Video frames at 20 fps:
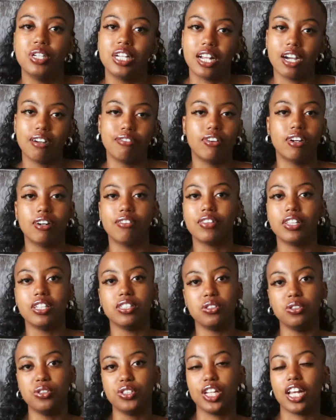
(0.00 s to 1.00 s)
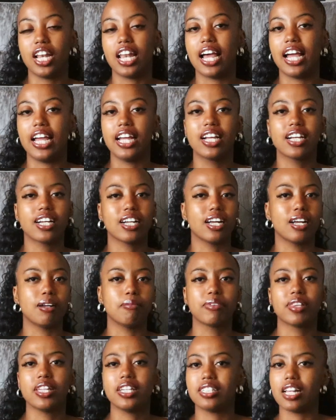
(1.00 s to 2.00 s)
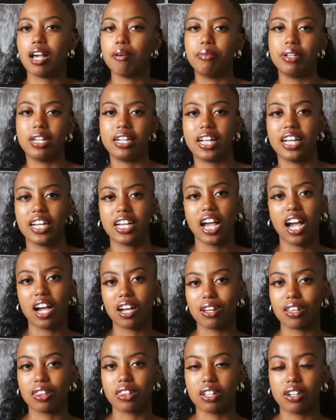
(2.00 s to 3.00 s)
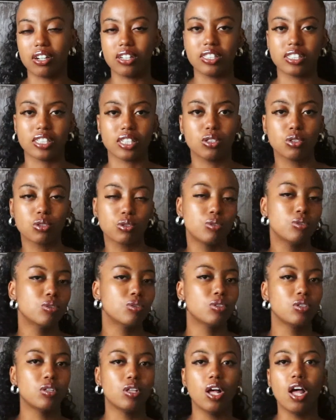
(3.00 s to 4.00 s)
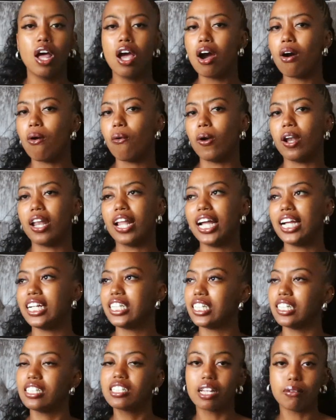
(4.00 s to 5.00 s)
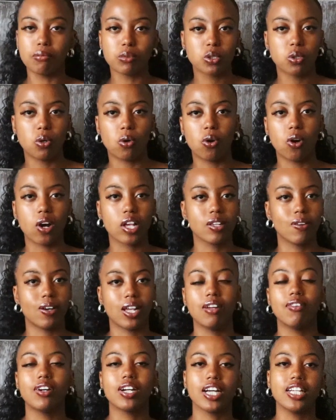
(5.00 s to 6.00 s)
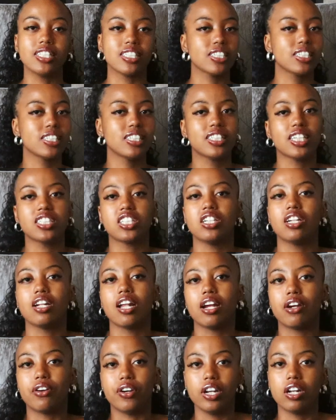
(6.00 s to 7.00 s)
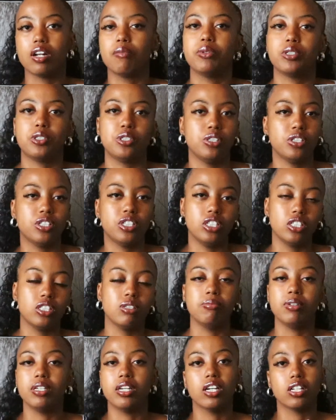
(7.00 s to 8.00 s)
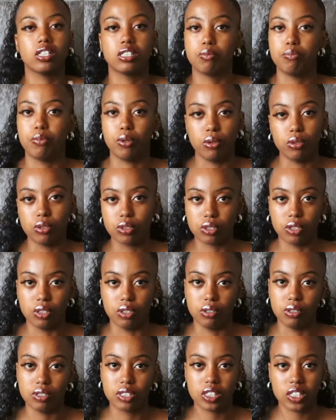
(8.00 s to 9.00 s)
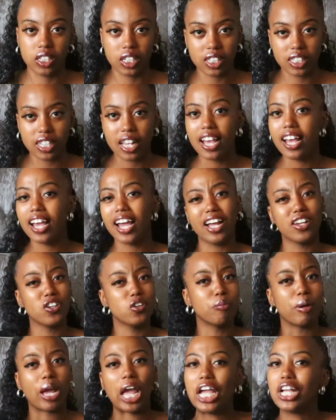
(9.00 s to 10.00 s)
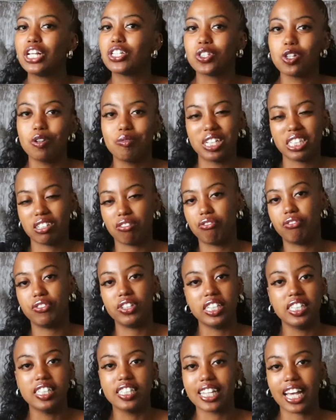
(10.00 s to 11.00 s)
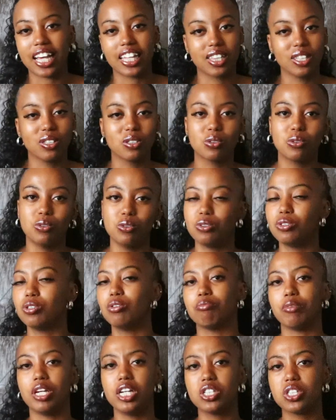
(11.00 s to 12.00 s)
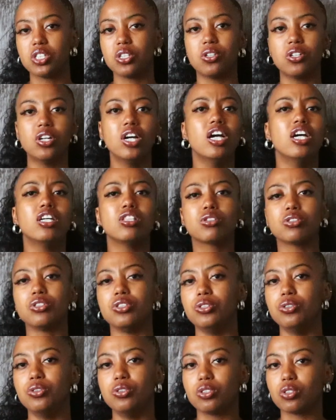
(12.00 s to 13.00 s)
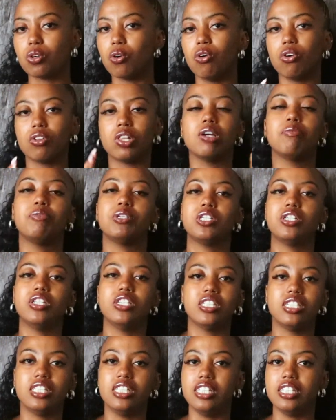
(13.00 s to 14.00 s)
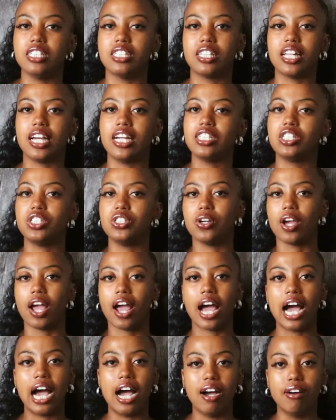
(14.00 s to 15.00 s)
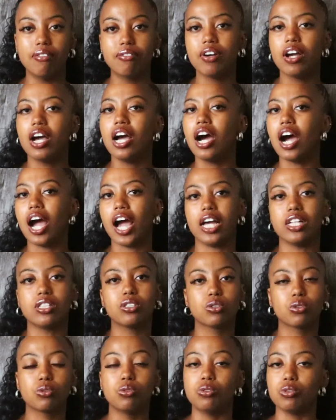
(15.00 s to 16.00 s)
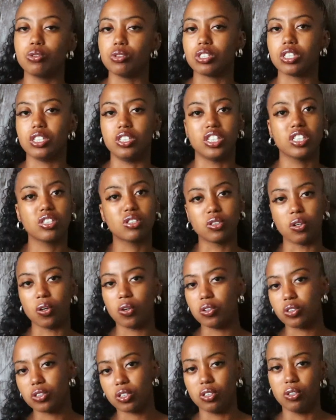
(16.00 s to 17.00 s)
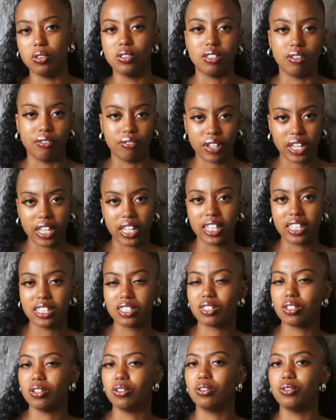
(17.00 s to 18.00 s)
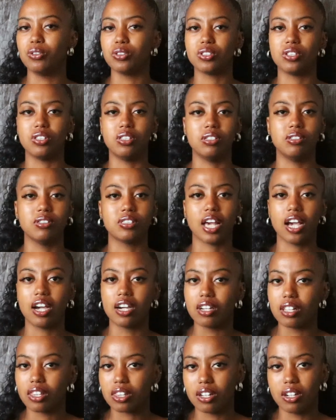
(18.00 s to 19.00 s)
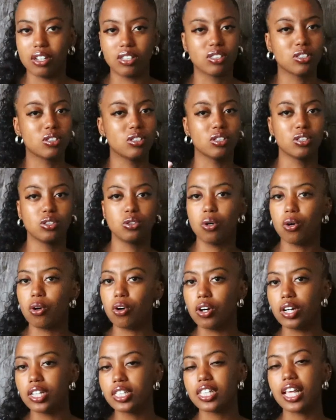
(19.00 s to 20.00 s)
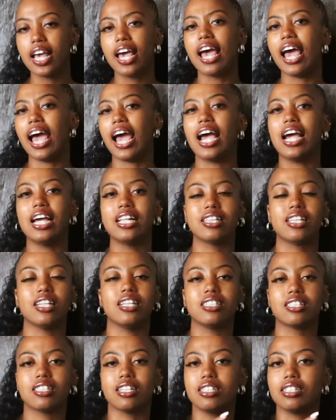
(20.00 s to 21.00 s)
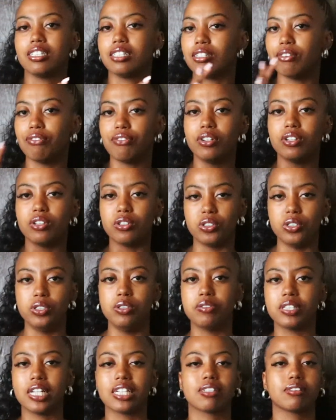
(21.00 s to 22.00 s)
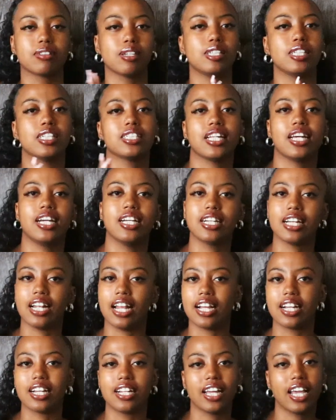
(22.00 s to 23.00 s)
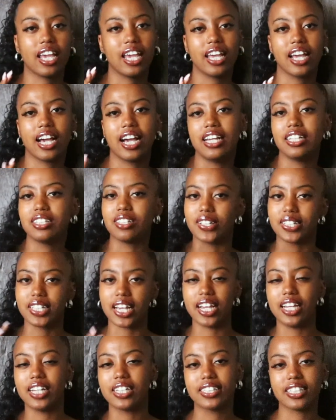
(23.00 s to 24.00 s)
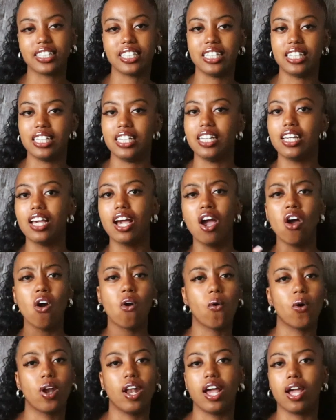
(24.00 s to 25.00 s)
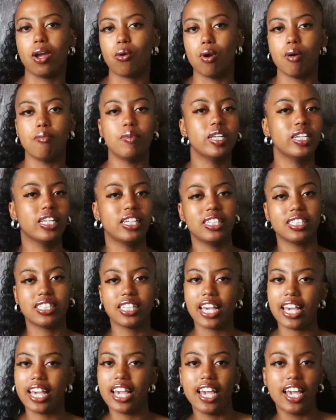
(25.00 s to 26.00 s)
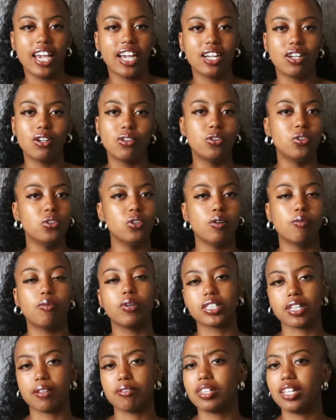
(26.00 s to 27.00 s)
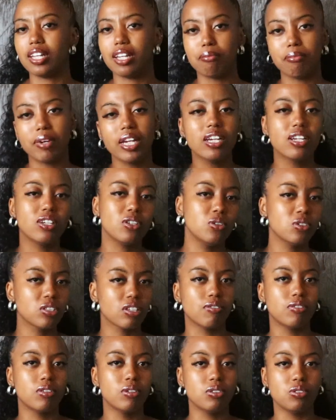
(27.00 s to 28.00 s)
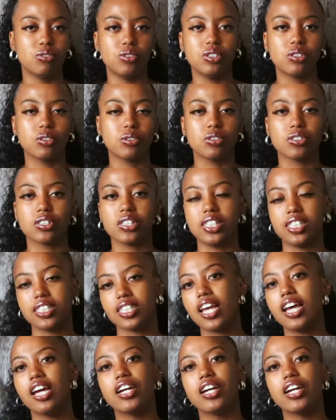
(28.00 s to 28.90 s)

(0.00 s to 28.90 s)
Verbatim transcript: enough of there's usually like um, things happening like hackathons at school or like just some talks or whatever guys this is such a great opportunity to be exposed to those things and you're paying so much Feeds fees at the school so make sure to use all the opportunities that you have at school so just go to those events go to those hackathons to the talks and there's different groups like sometimes it's like like an ai society or like women in tech group or something make use of those resources